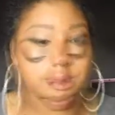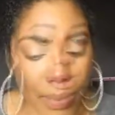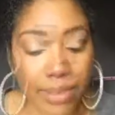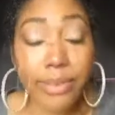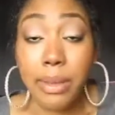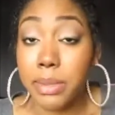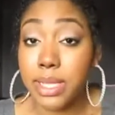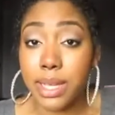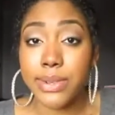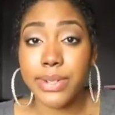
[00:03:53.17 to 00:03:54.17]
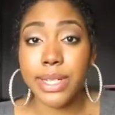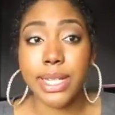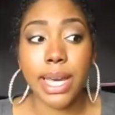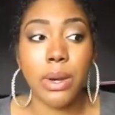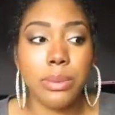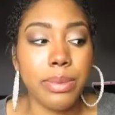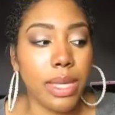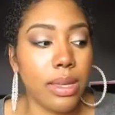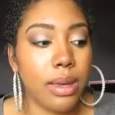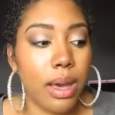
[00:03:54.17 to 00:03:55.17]
My family definitely helped
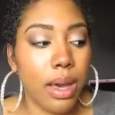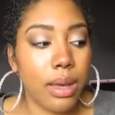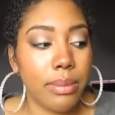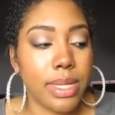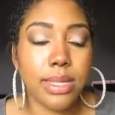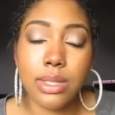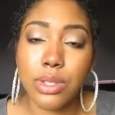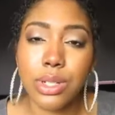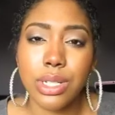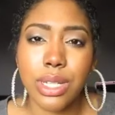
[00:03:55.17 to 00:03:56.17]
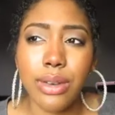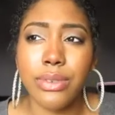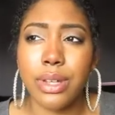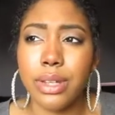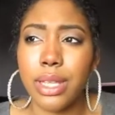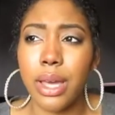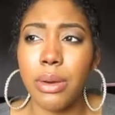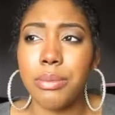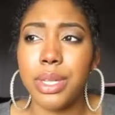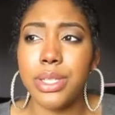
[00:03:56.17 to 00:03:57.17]
me. Uh, my sister definitely
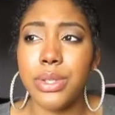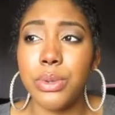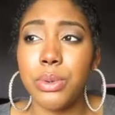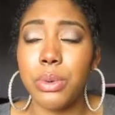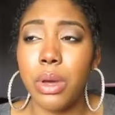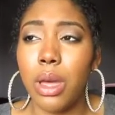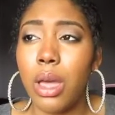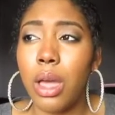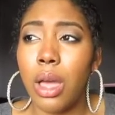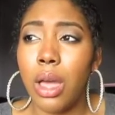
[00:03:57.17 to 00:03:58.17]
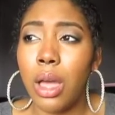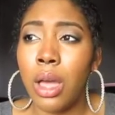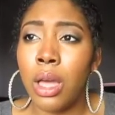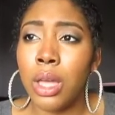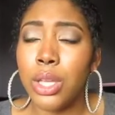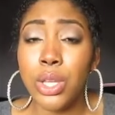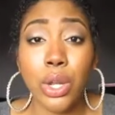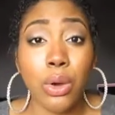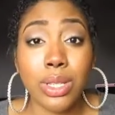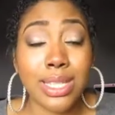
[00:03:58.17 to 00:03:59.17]
helped me to, you
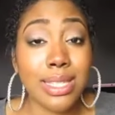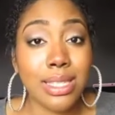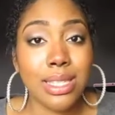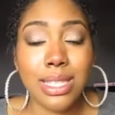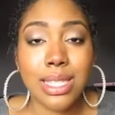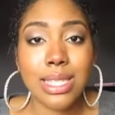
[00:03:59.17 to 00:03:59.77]
know, is this